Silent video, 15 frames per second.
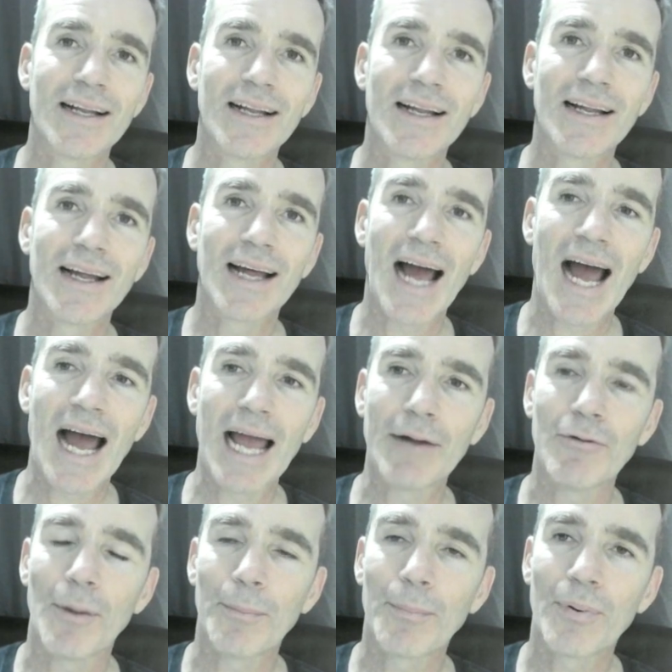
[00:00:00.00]
higher
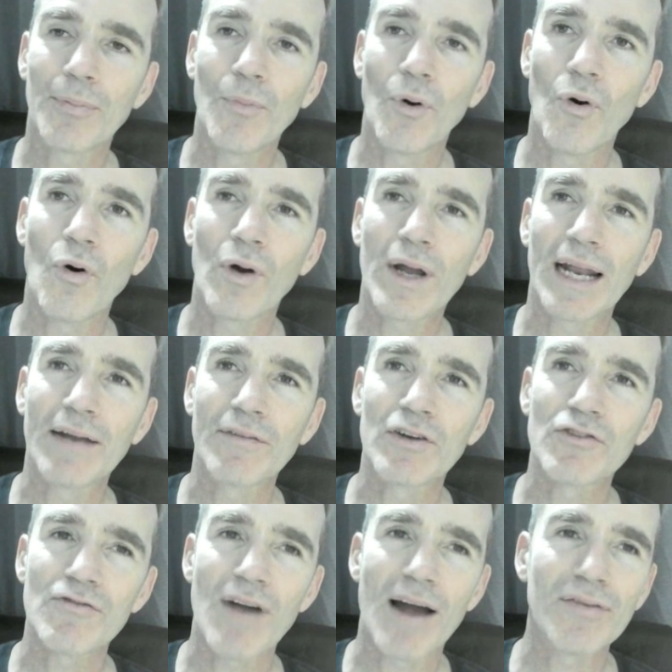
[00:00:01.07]
up more kind of
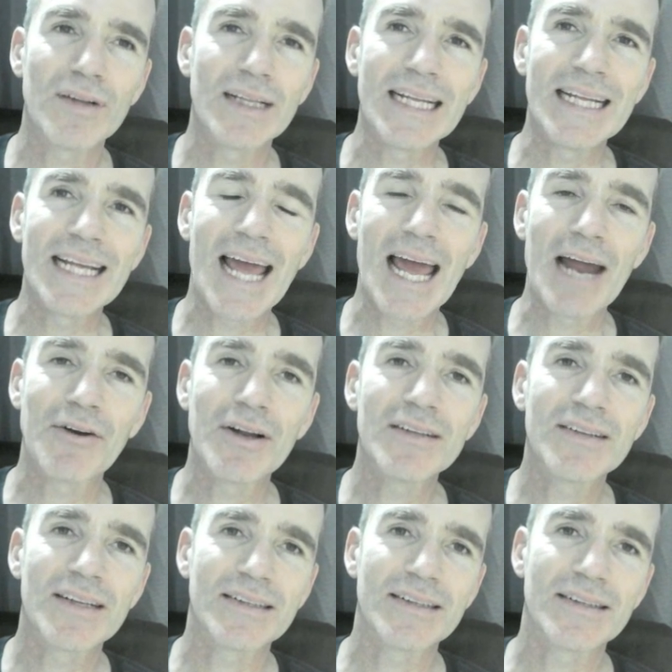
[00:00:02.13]
gravelly areas. This is the